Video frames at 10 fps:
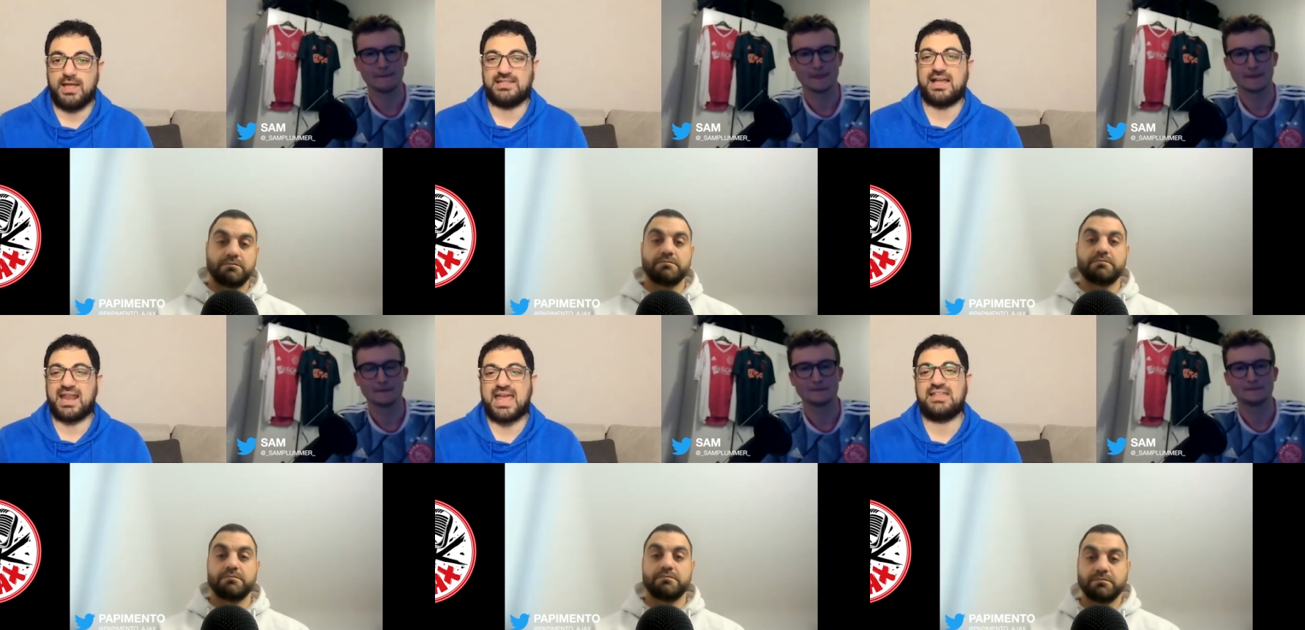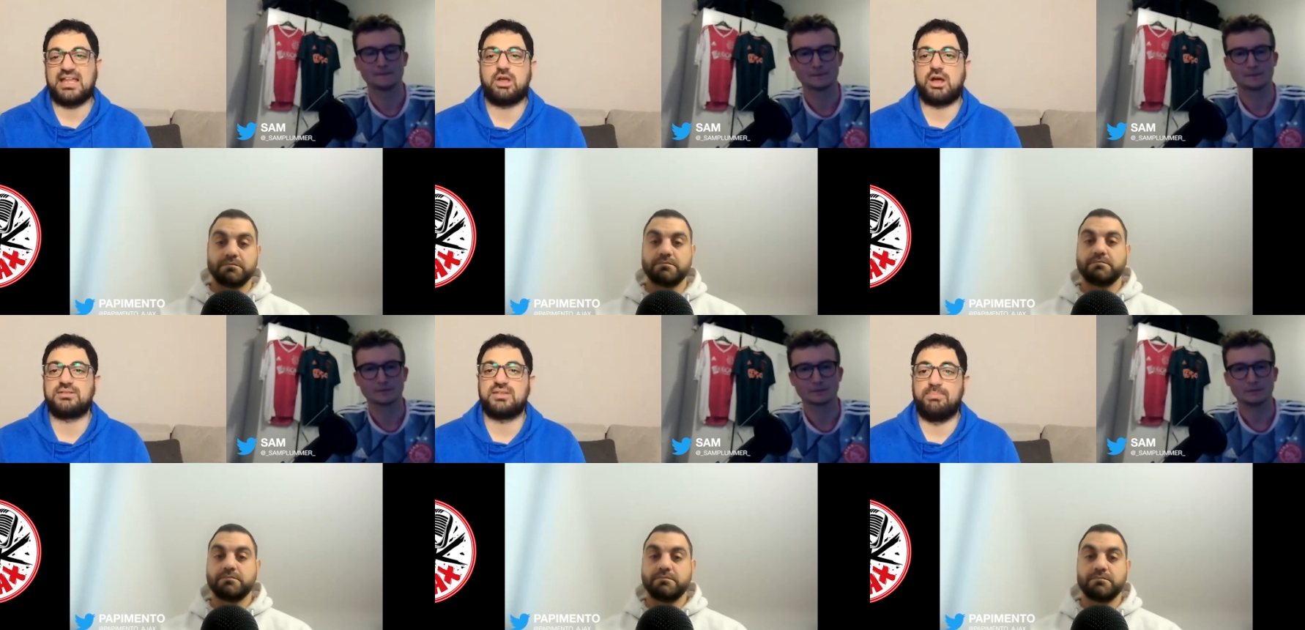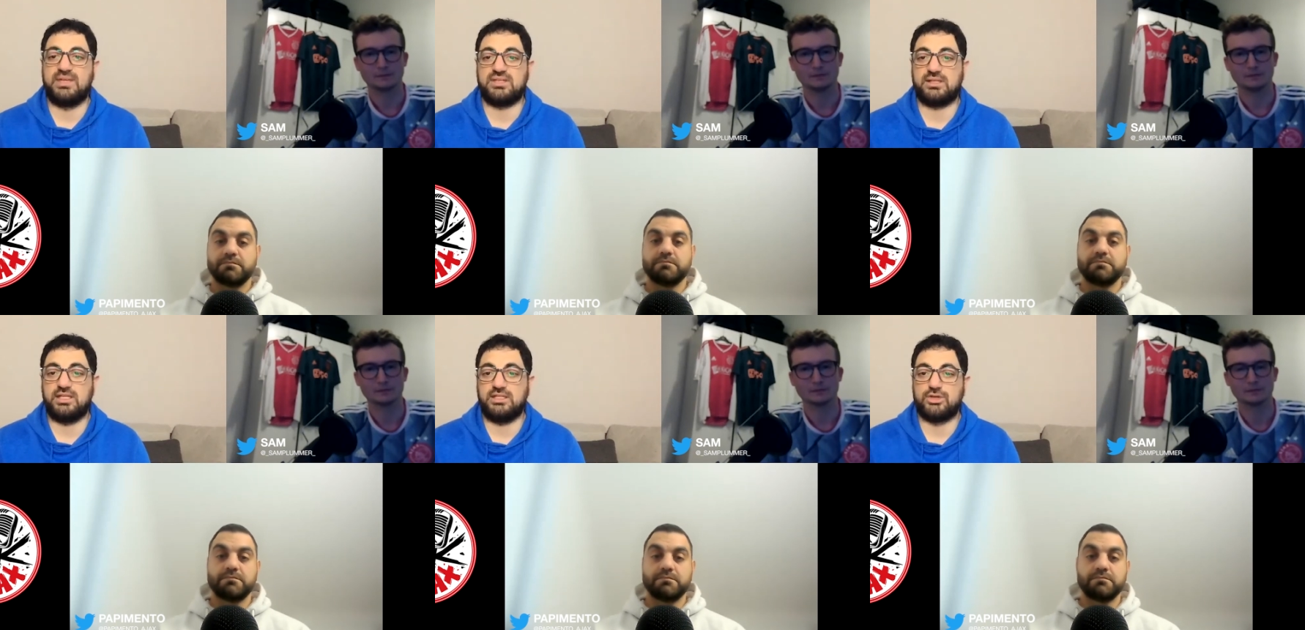Speaker 1: And I like that concept
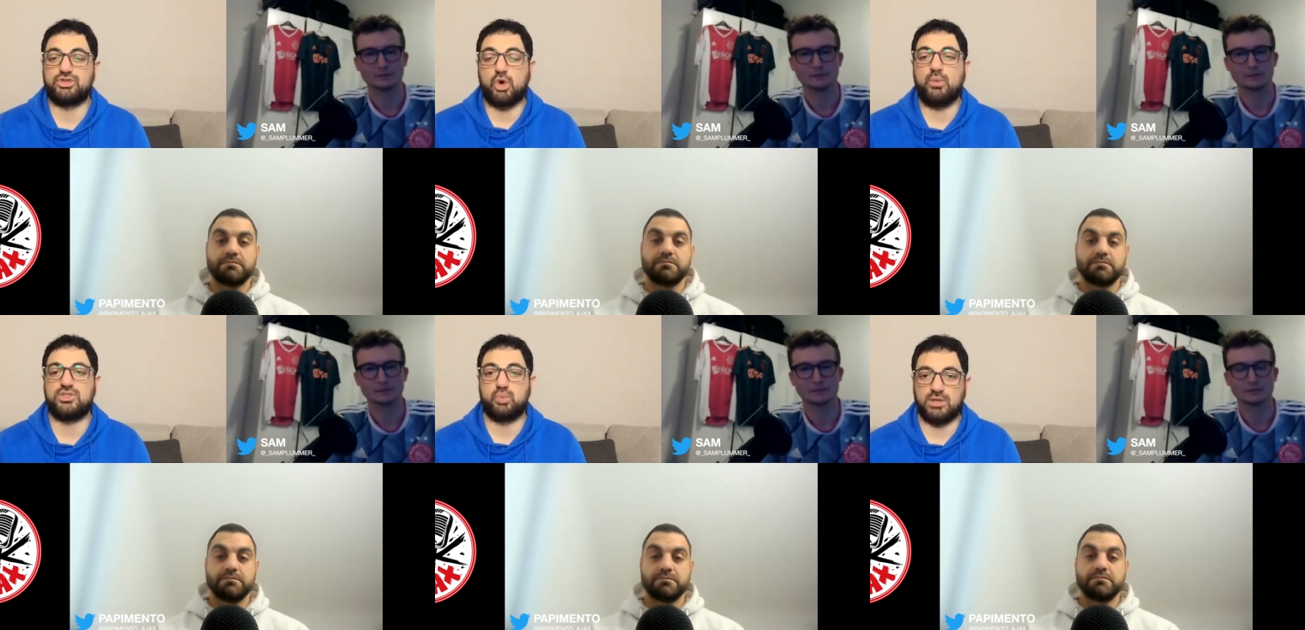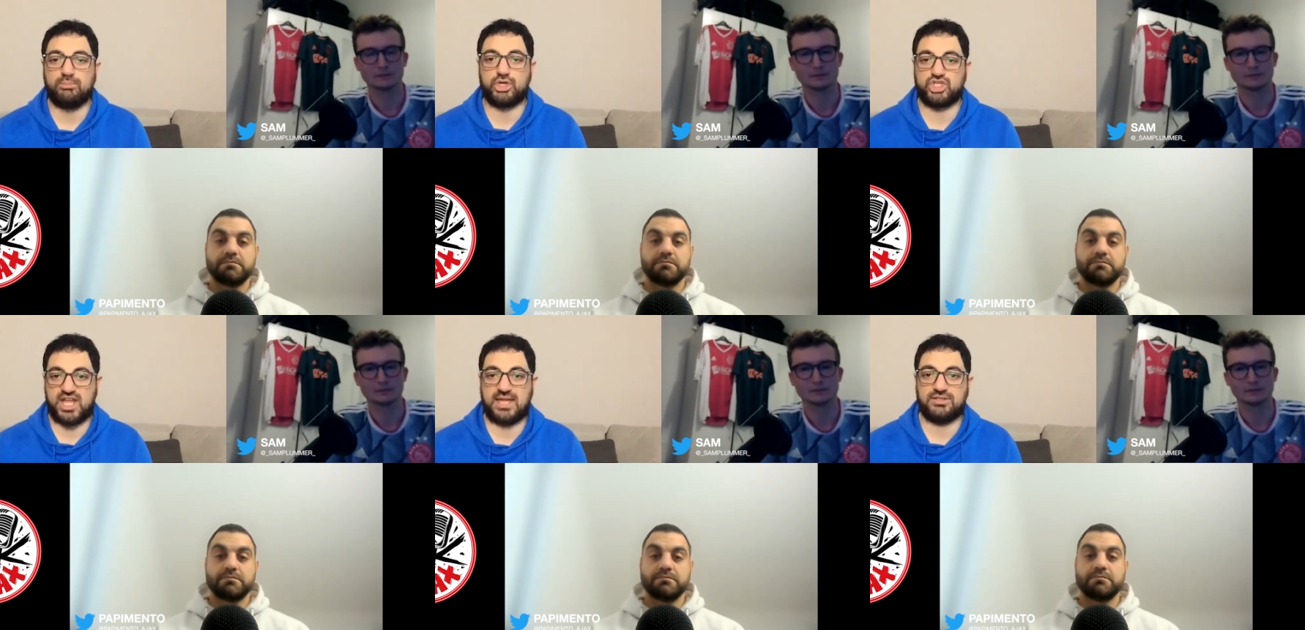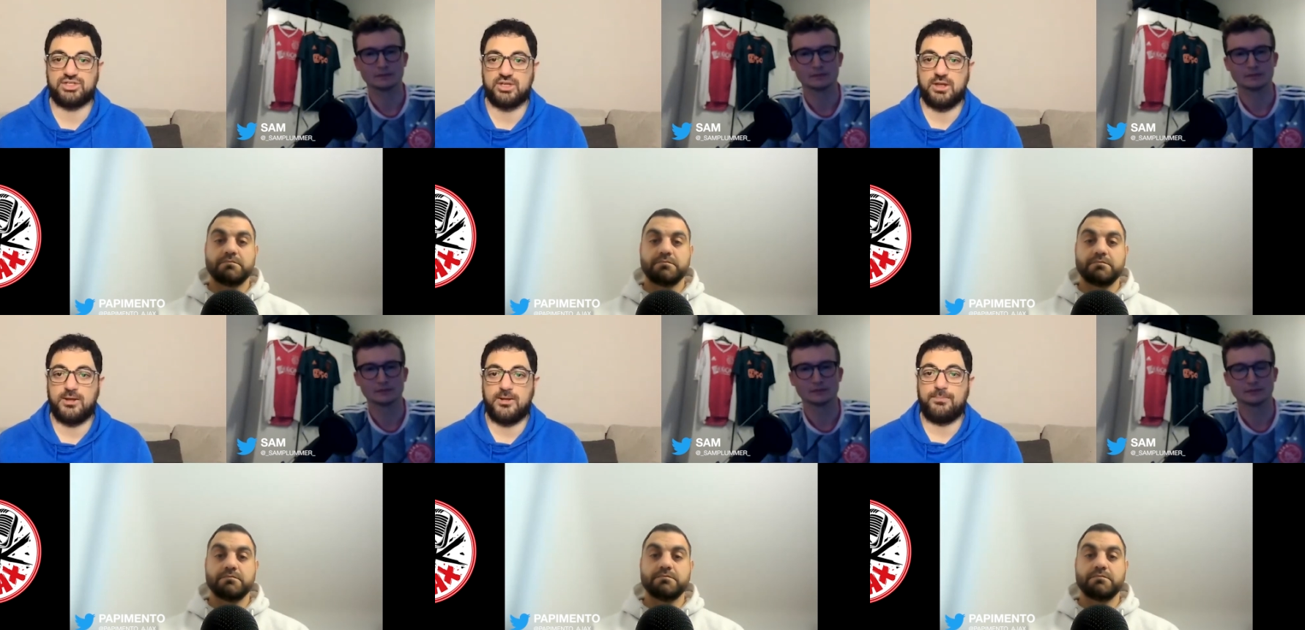basically. There's always one more chance
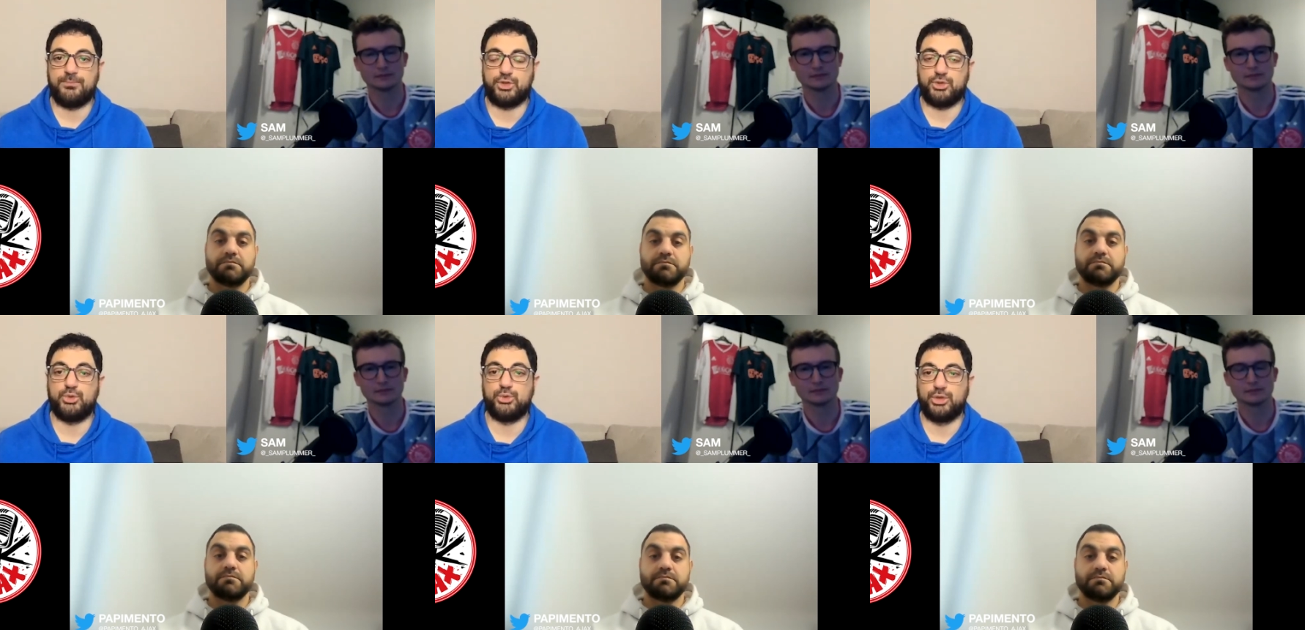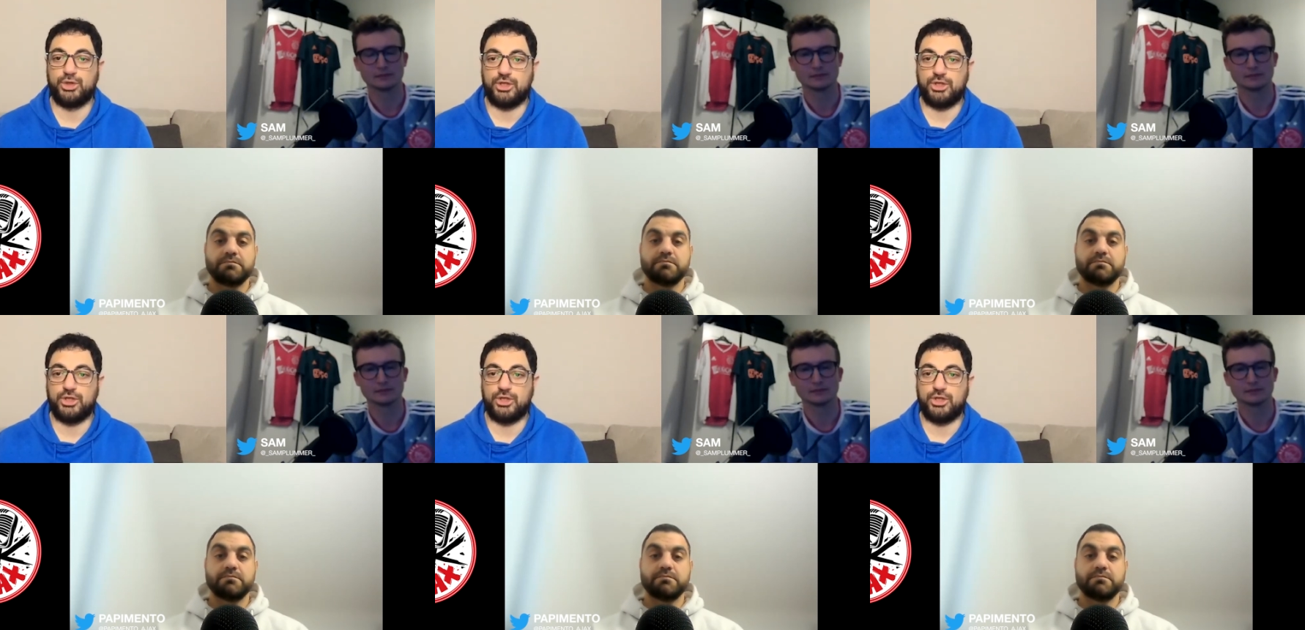to